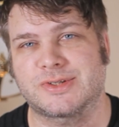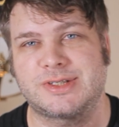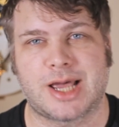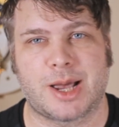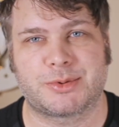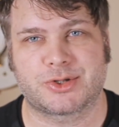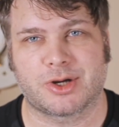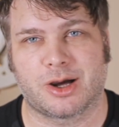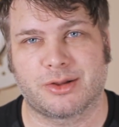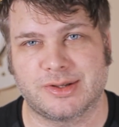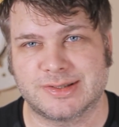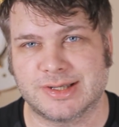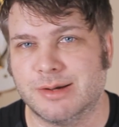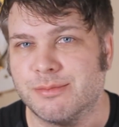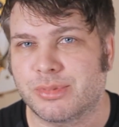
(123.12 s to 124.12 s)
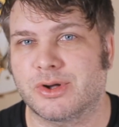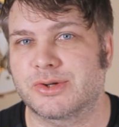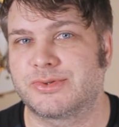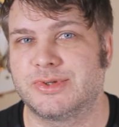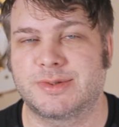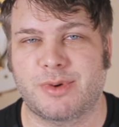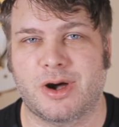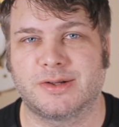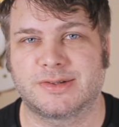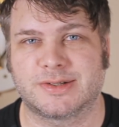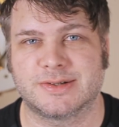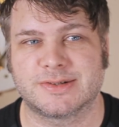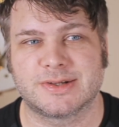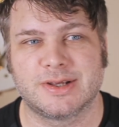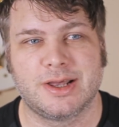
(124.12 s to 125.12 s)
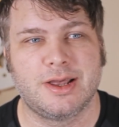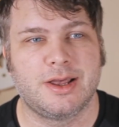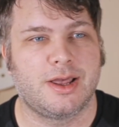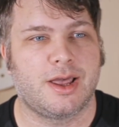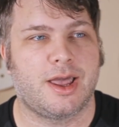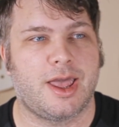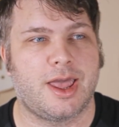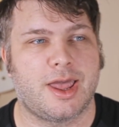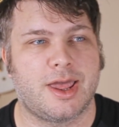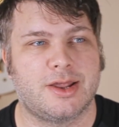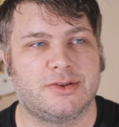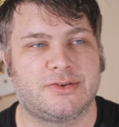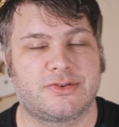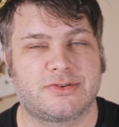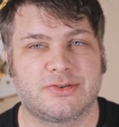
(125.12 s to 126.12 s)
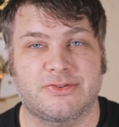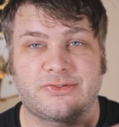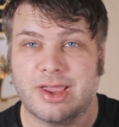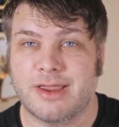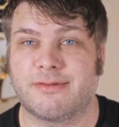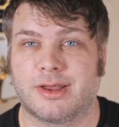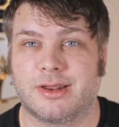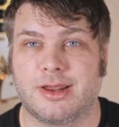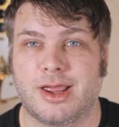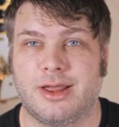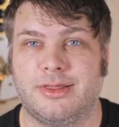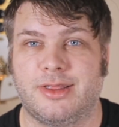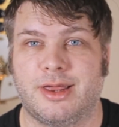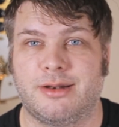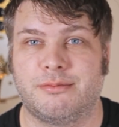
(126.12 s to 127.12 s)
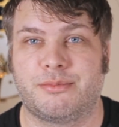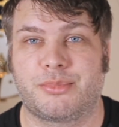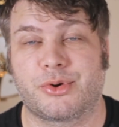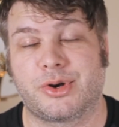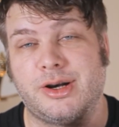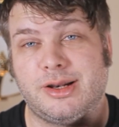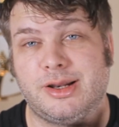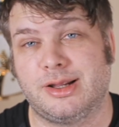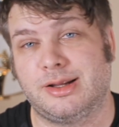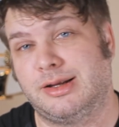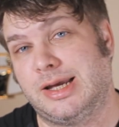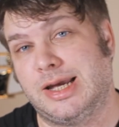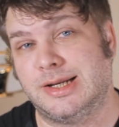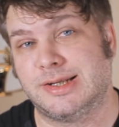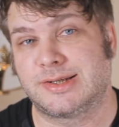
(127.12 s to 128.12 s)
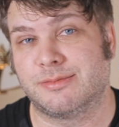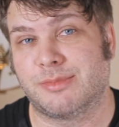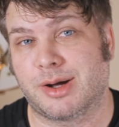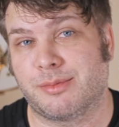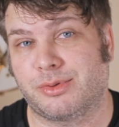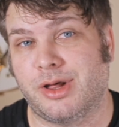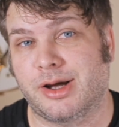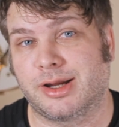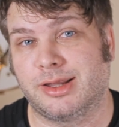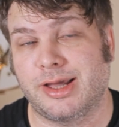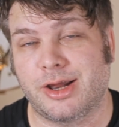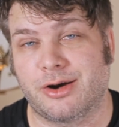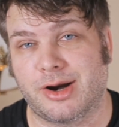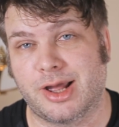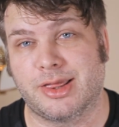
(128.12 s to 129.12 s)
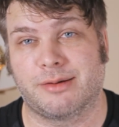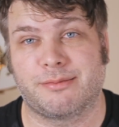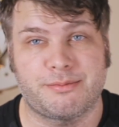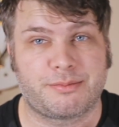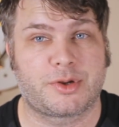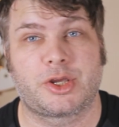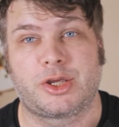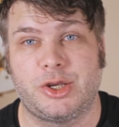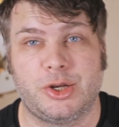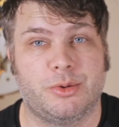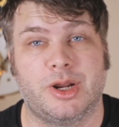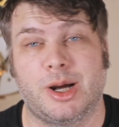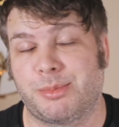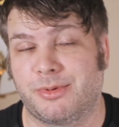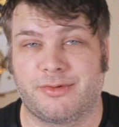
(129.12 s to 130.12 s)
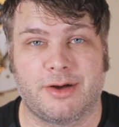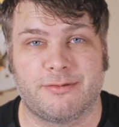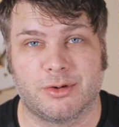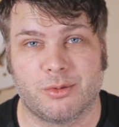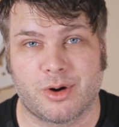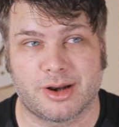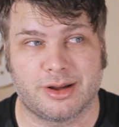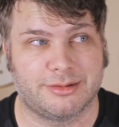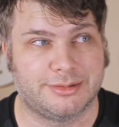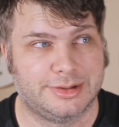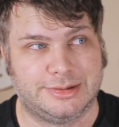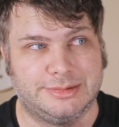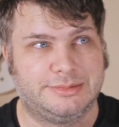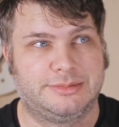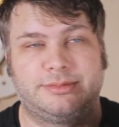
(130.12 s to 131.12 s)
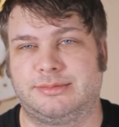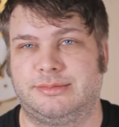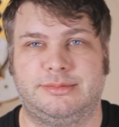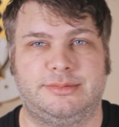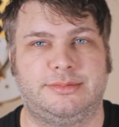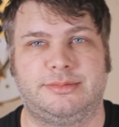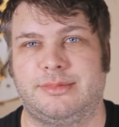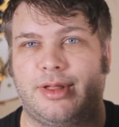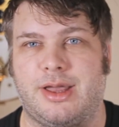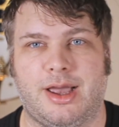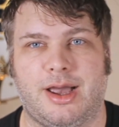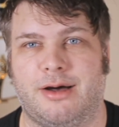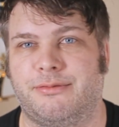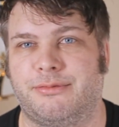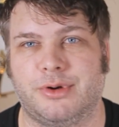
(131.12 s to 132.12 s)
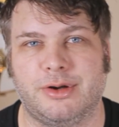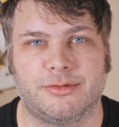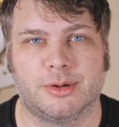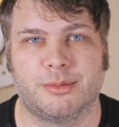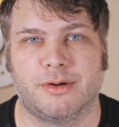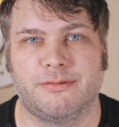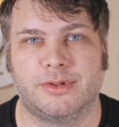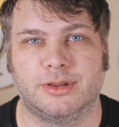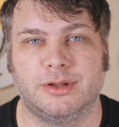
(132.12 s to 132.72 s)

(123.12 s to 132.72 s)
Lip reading: snapshot, these impulse responses, and save it and then put it into my plugin later and then cue it up if I ever want to have reverb of the